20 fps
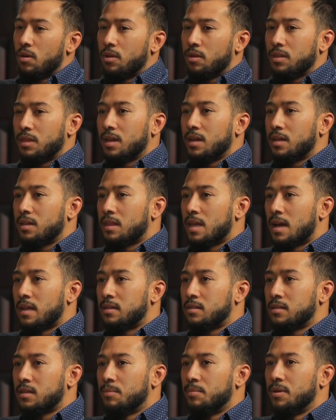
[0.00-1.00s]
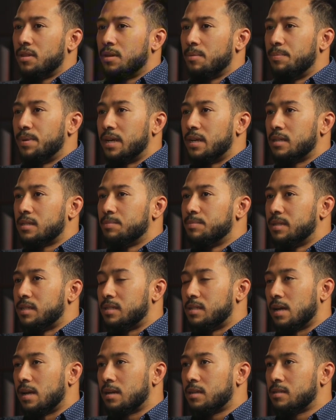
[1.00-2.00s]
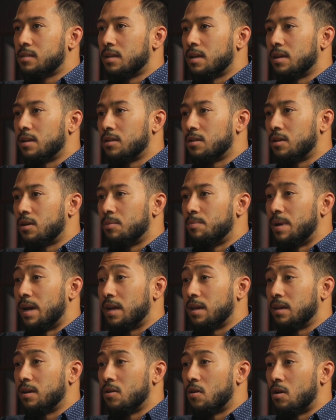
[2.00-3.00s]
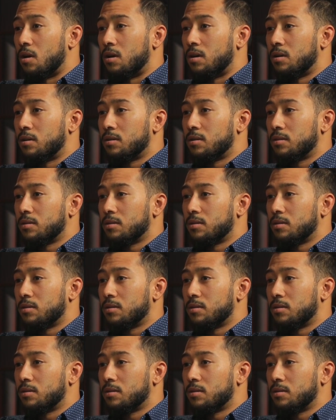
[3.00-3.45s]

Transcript: What do you think that some of the biggest mistakes that they're making are